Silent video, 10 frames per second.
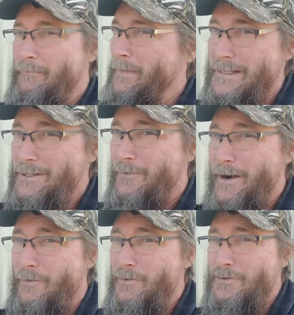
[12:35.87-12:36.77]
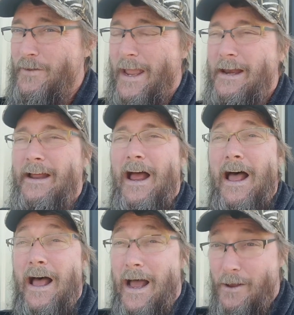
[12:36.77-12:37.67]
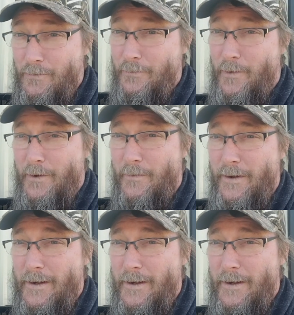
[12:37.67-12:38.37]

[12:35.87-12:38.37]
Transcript: My generator won't do that. I only want to